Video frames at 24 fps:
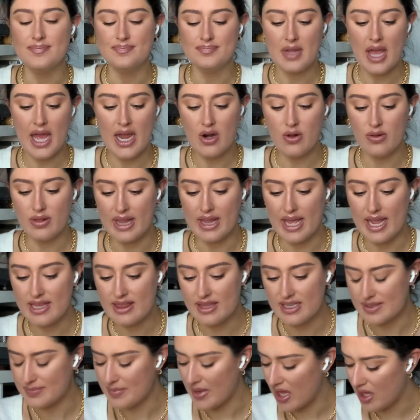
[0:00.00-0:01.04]
I don't like the
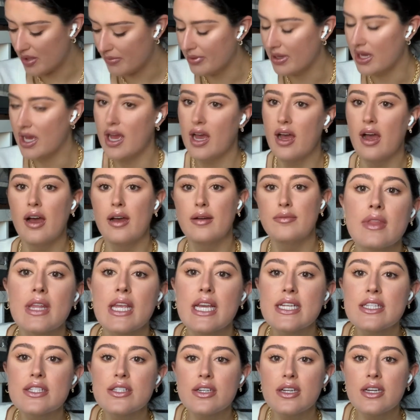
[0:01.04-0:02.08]
smell, but
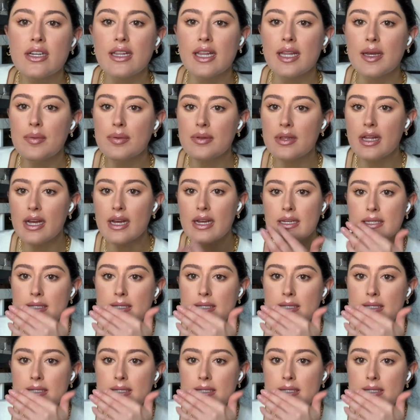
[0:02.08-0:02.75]
it's a good lip gloss.